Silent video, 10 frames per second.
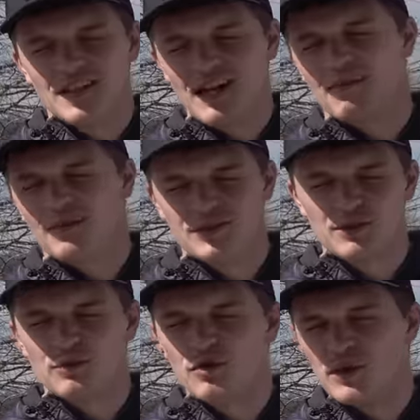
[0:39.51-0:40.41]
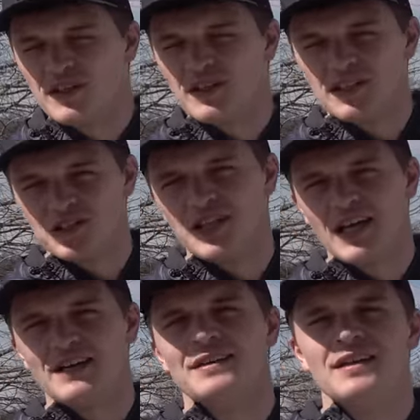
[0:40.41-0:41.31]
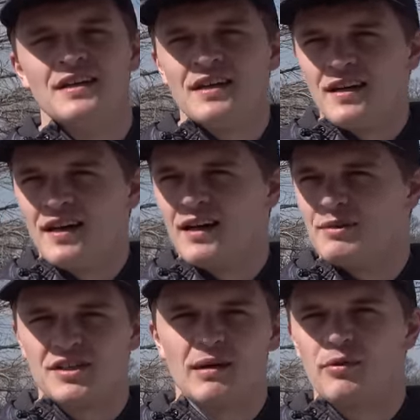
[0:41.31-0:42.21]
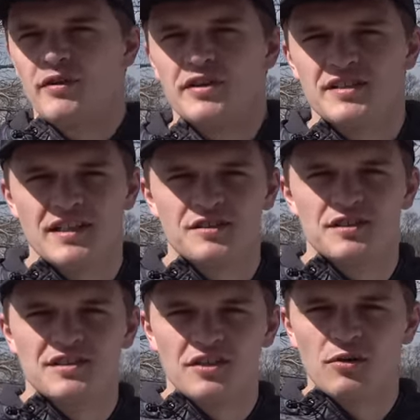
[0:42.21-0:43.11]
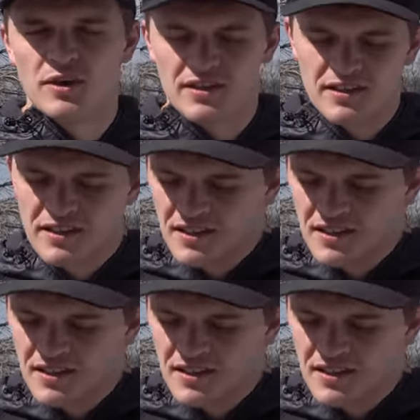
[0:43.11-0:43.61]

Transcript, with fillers: that person will win this shed um, and a couple other accessories to go with it.